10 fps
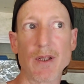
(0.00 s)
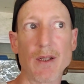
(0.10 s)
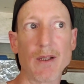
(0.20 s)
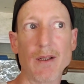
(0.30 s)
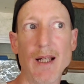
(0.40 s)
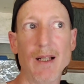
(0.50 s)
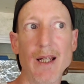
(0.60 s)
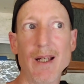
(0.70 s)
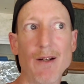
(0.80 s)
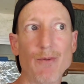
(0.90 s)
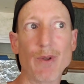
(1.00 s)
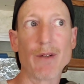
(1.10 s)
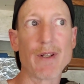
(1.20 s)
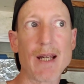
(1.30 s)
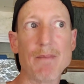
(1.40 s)
LAF,
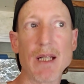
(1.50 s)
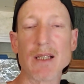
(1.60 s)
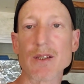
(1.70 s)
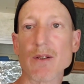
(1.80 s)
whatever that means.